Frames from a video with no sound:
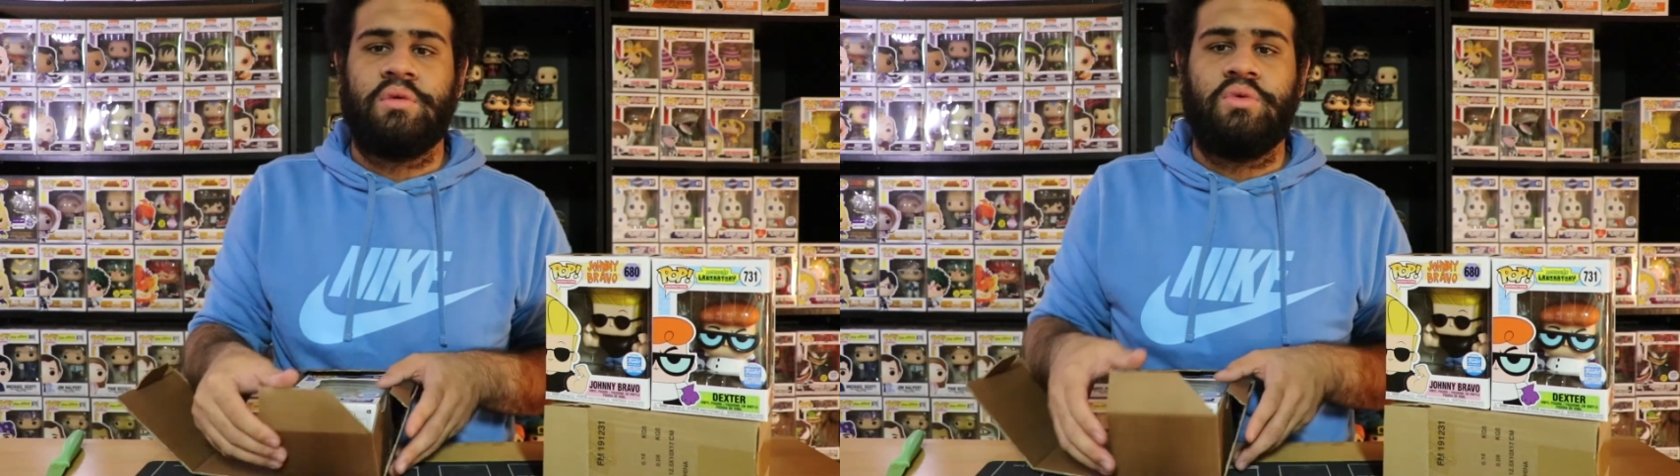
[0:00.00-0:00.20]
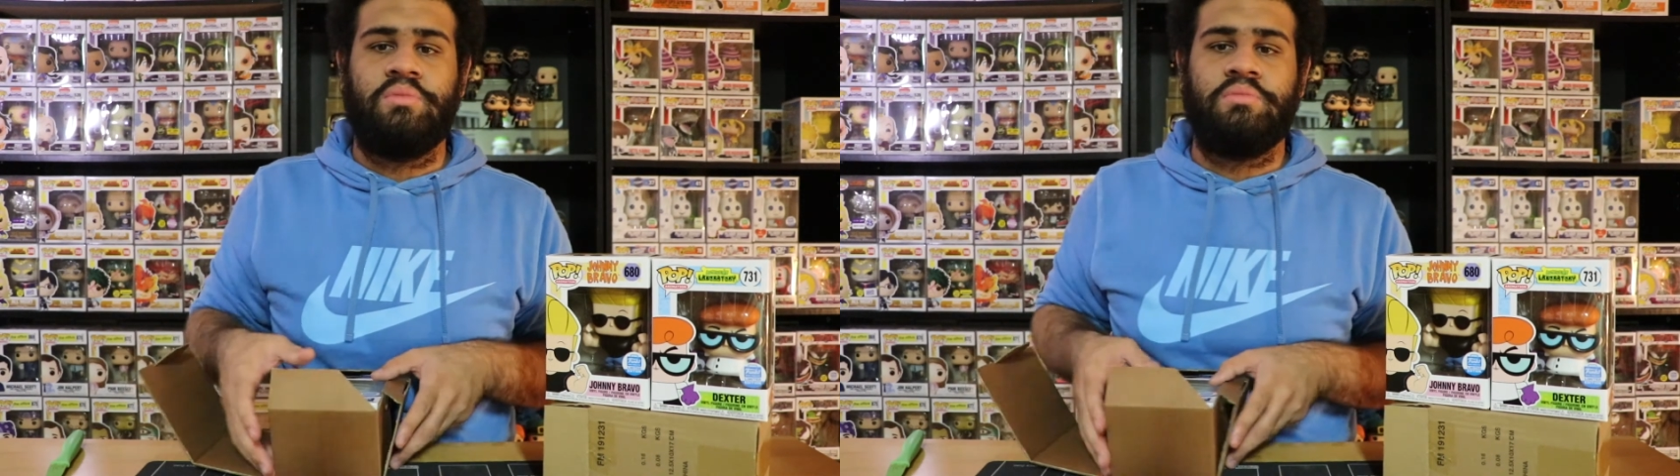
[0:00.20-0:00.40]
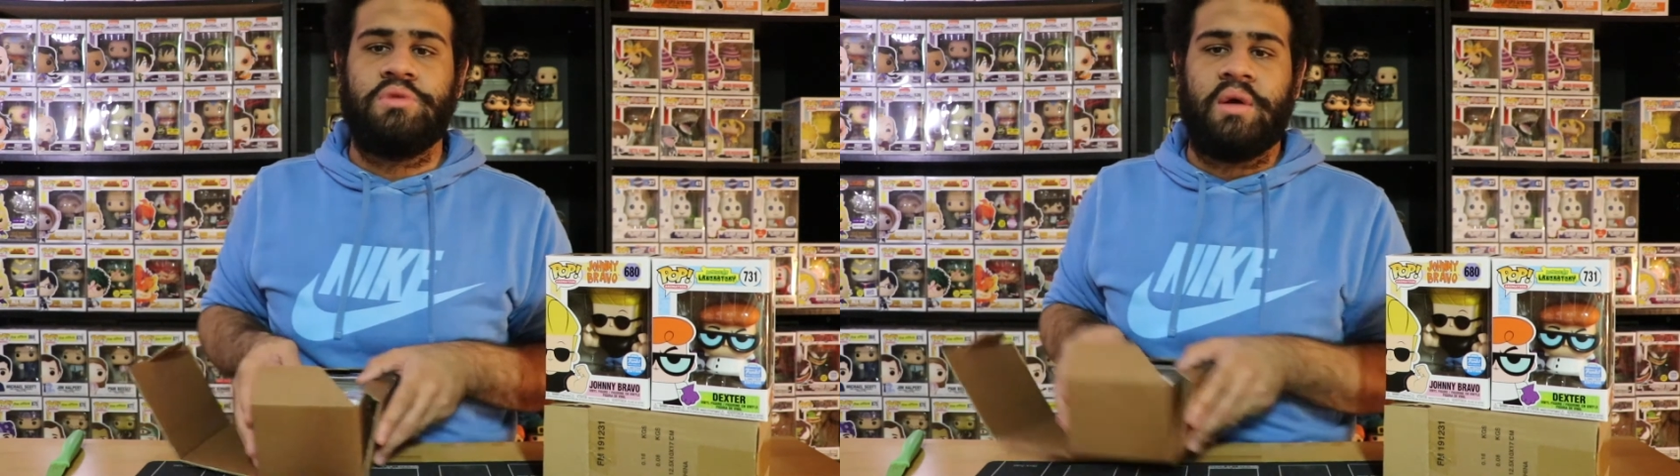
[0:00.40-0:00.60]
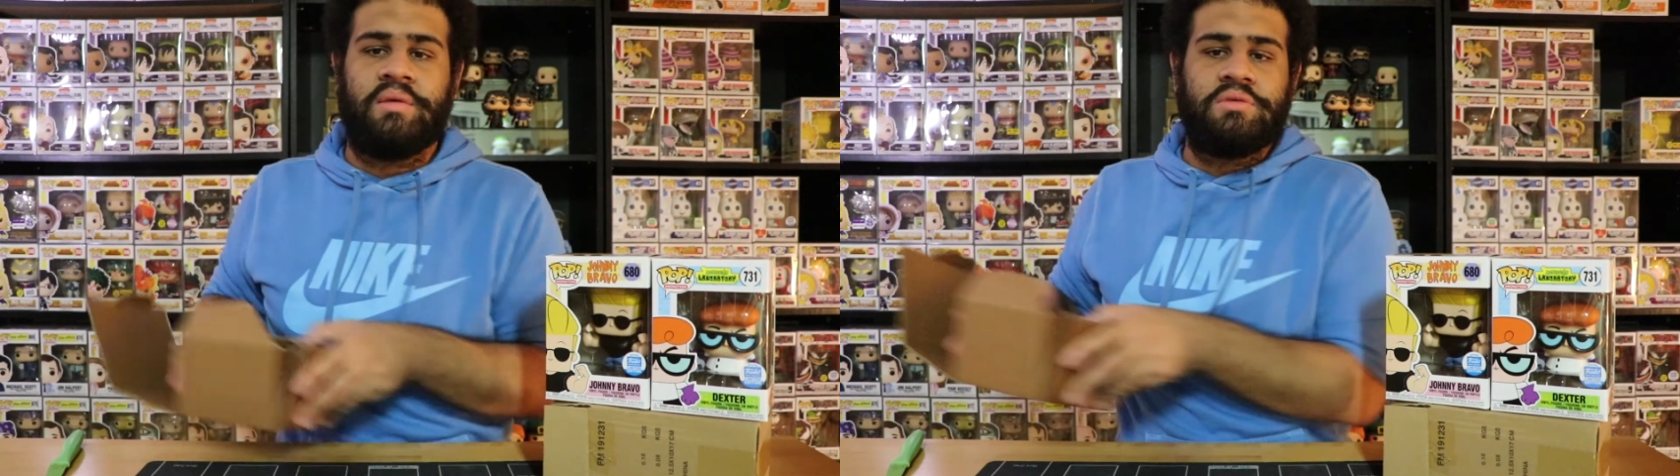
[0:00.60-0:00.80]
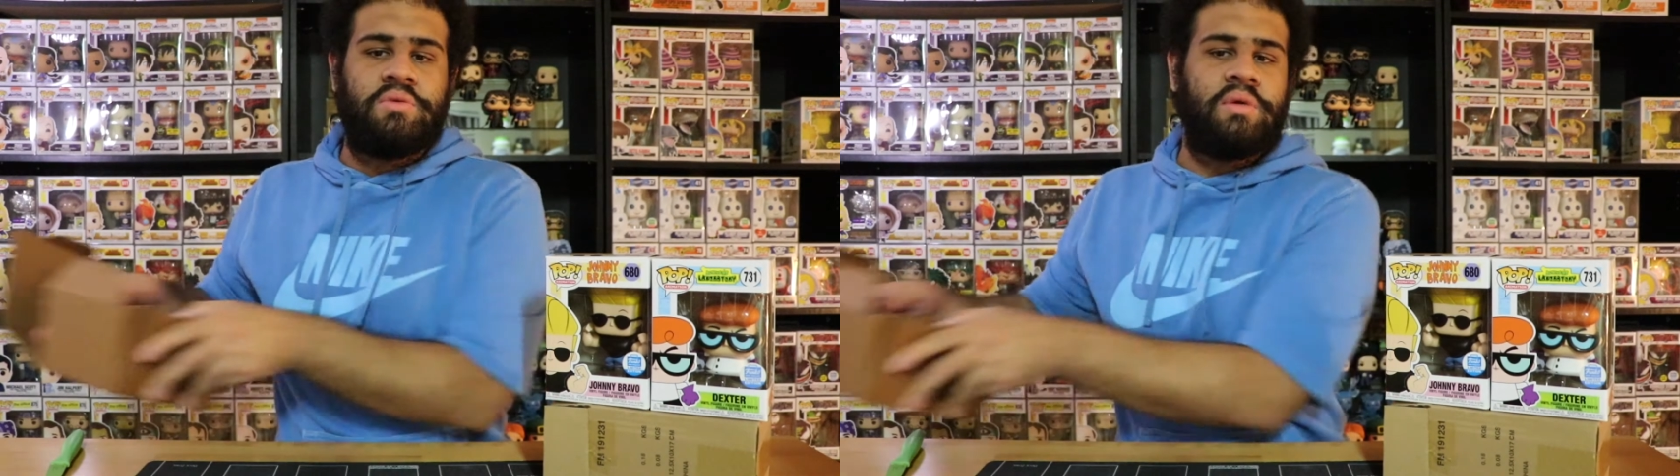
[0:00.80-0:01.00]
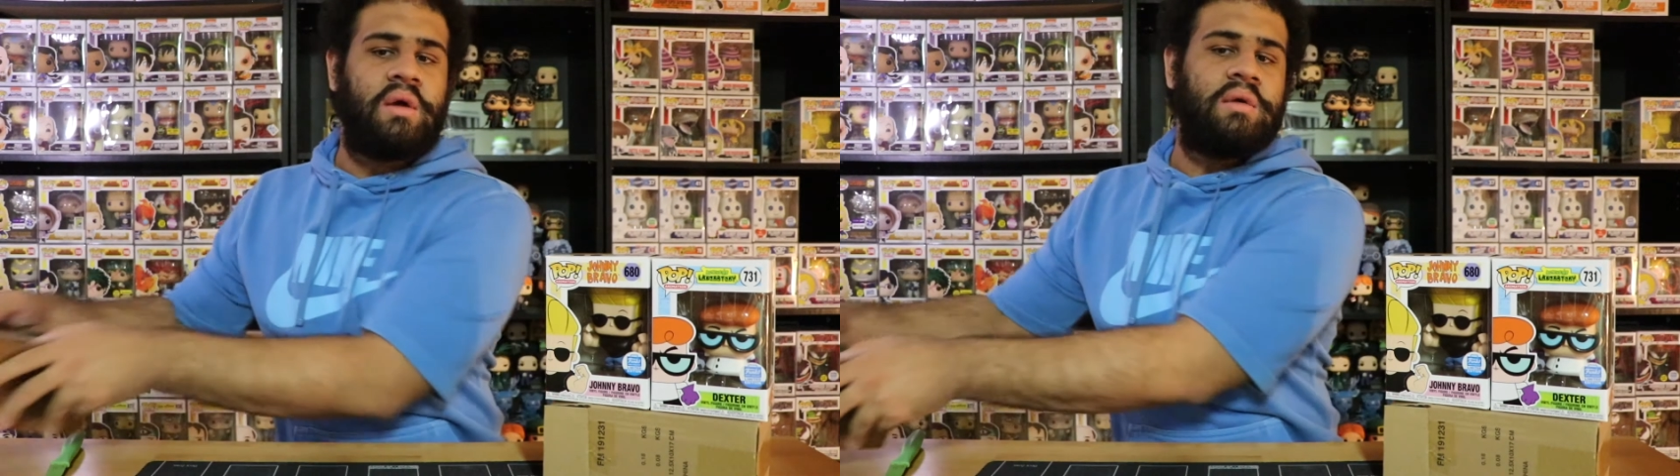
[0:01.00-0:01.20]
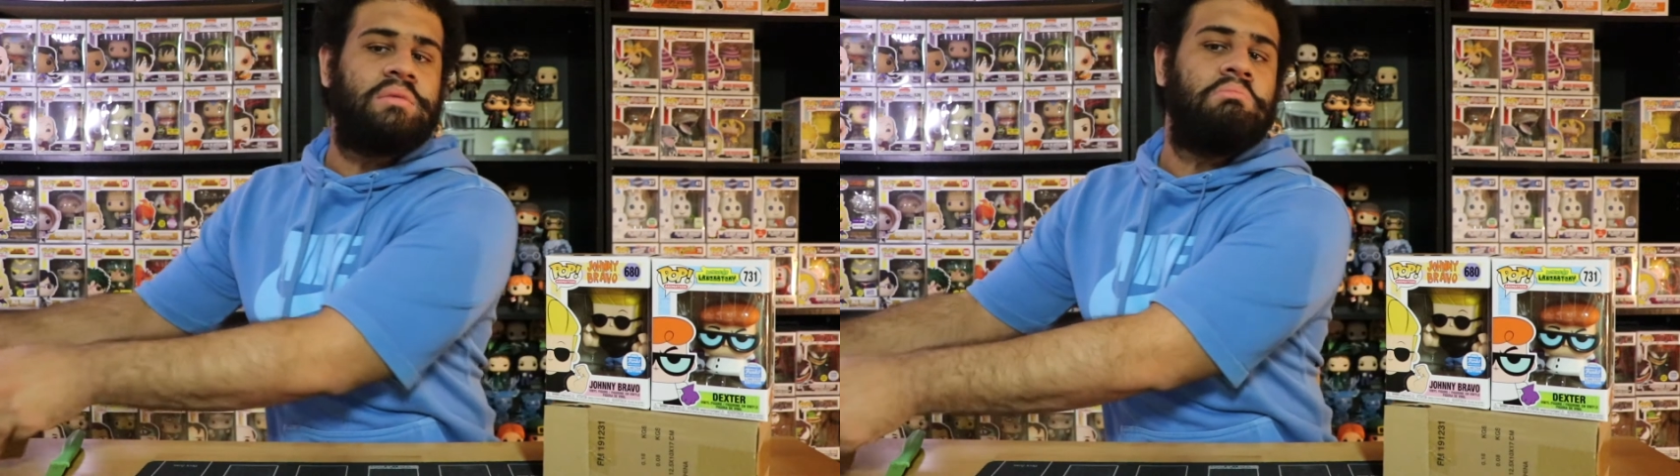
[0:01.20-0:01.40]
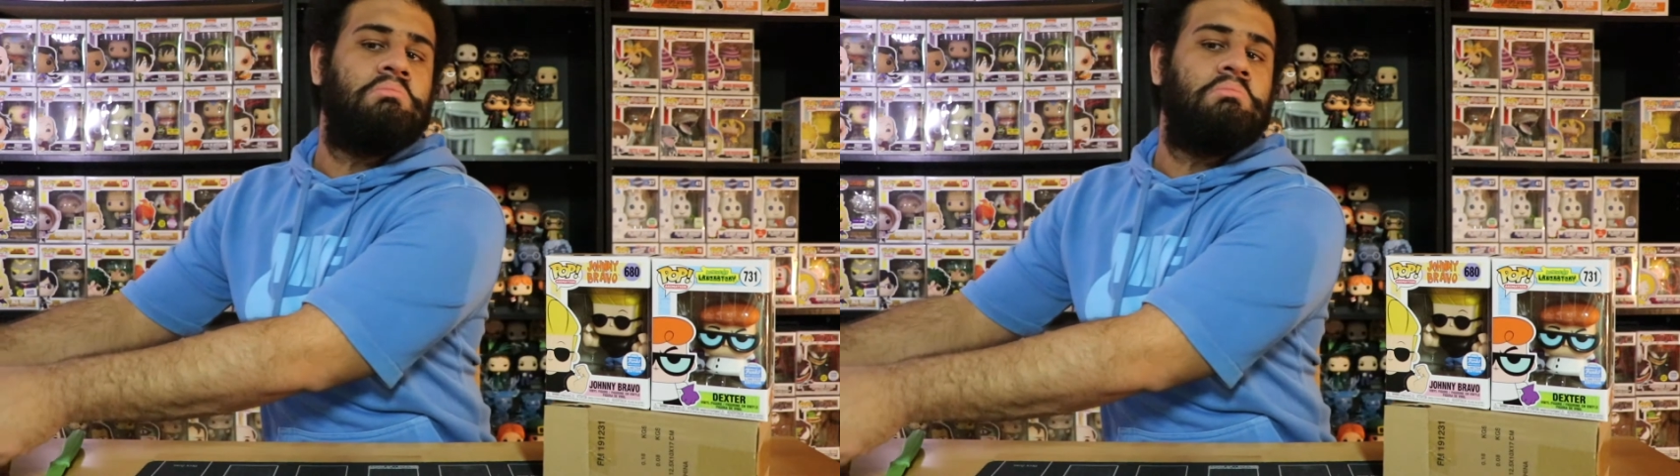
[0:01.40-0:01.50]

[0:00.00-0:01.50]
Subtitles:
Oops, I'm trying to show you guys.